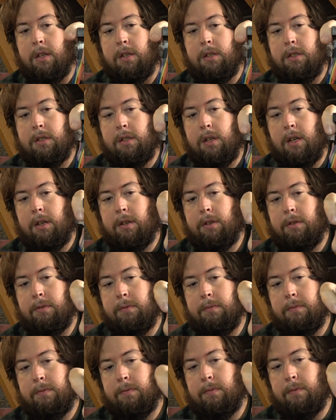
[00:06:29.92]

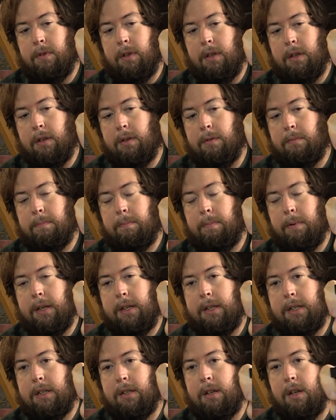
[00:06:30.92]
So by
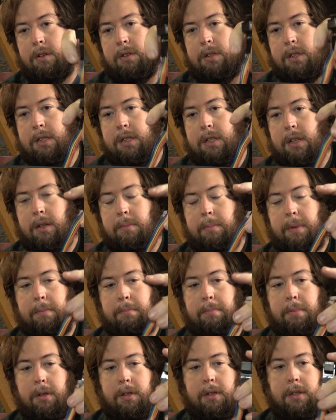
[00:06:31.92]
decoders I mean
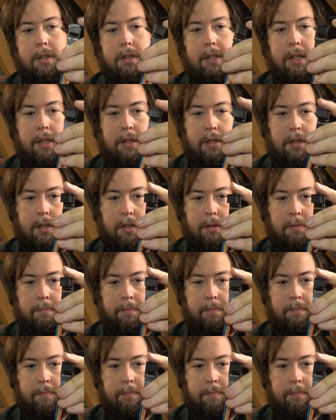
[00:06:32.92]
block detection,